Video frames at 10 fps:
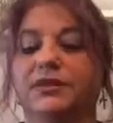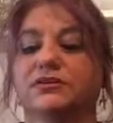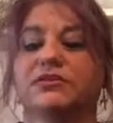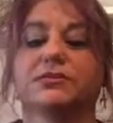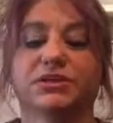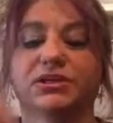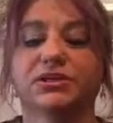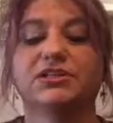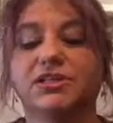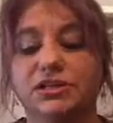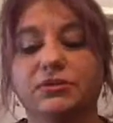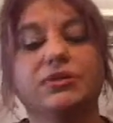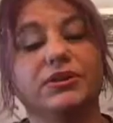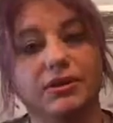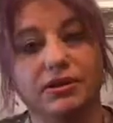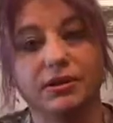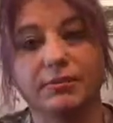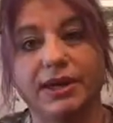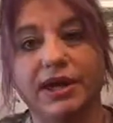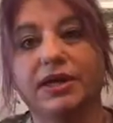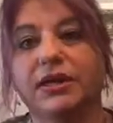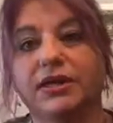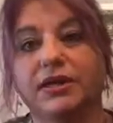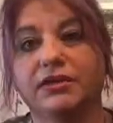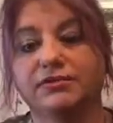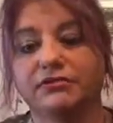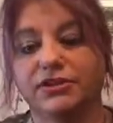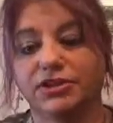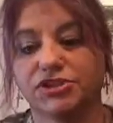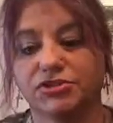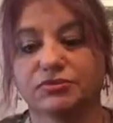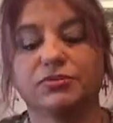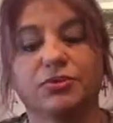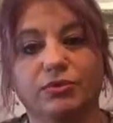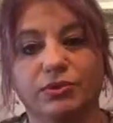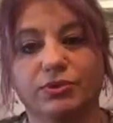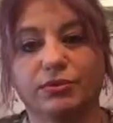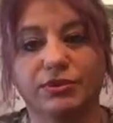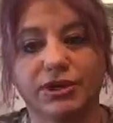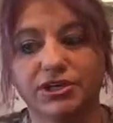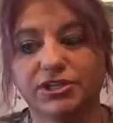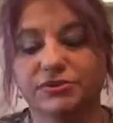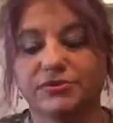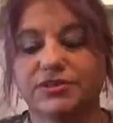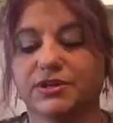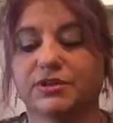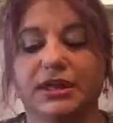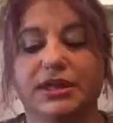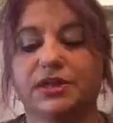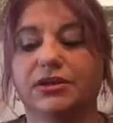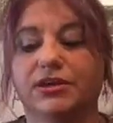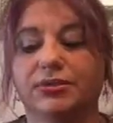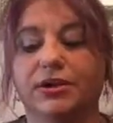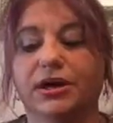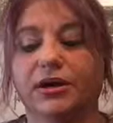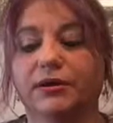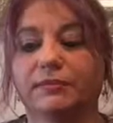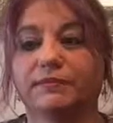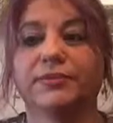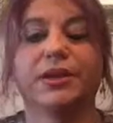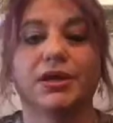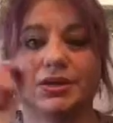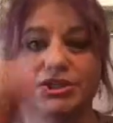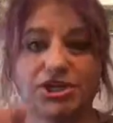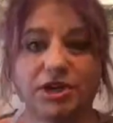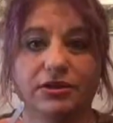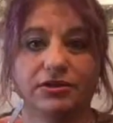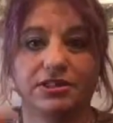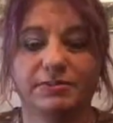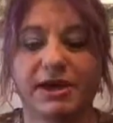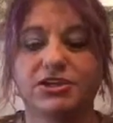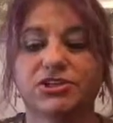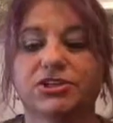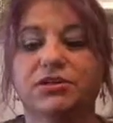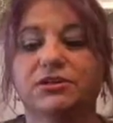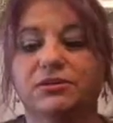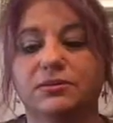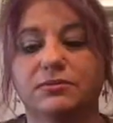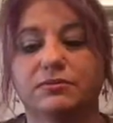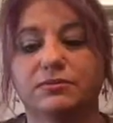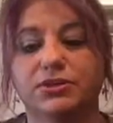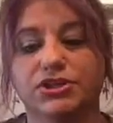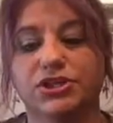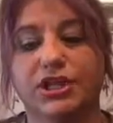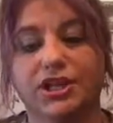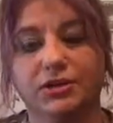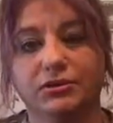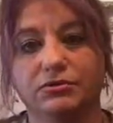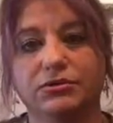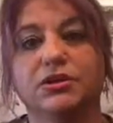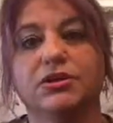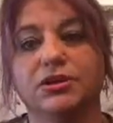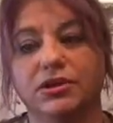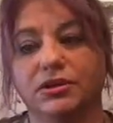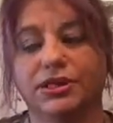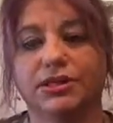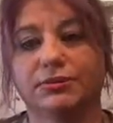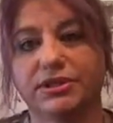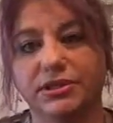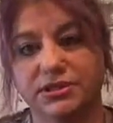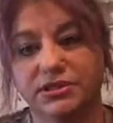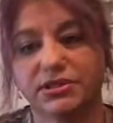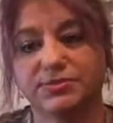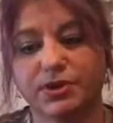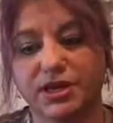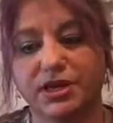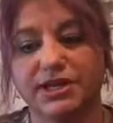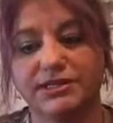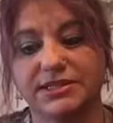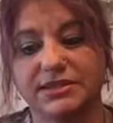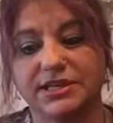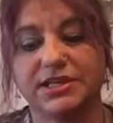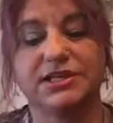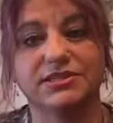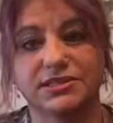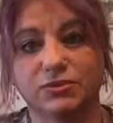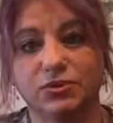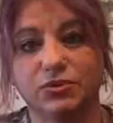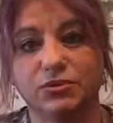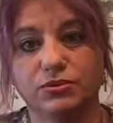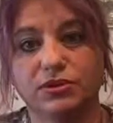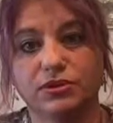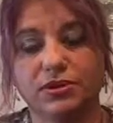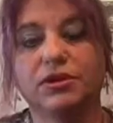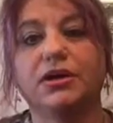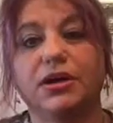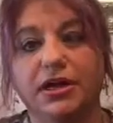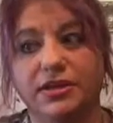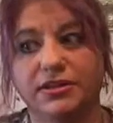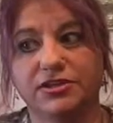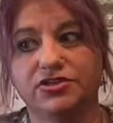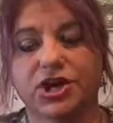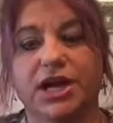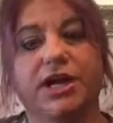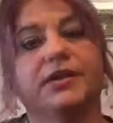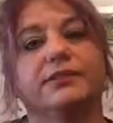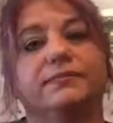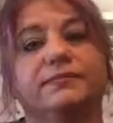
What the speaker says: So I'm going to continue, and then I'll come back and finish with what we're going to do. So again, you gel on the spatula, push it down, liquid, spread it nice and thin and smooth, and then dry it.